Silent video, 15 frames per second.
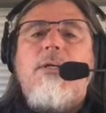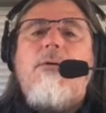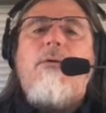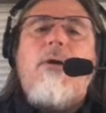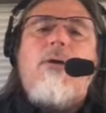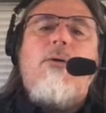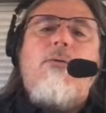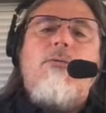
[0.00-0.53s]

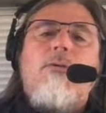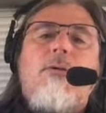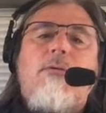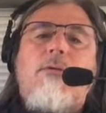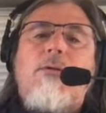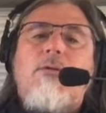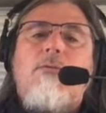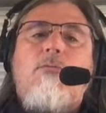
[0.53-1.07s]

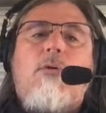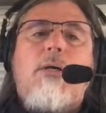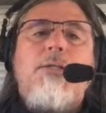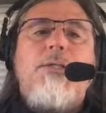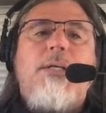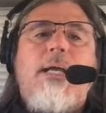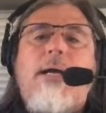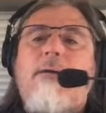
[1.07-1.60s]
So just
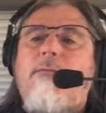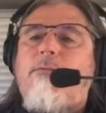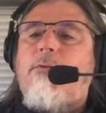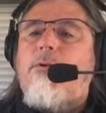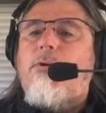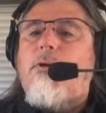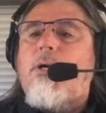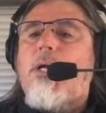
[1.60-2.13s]
watching out
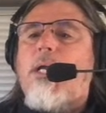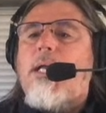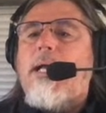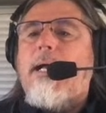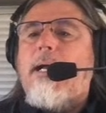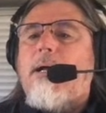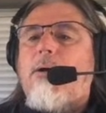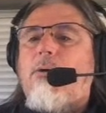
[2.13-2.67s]
for
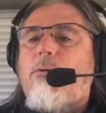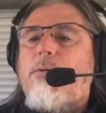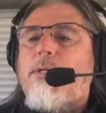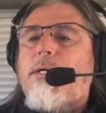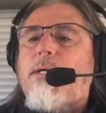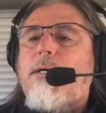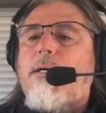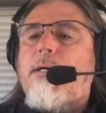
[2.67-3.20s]

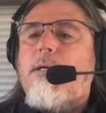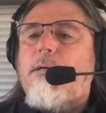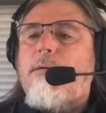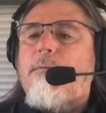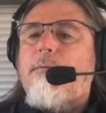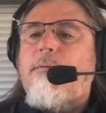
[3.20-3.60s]
IOTA.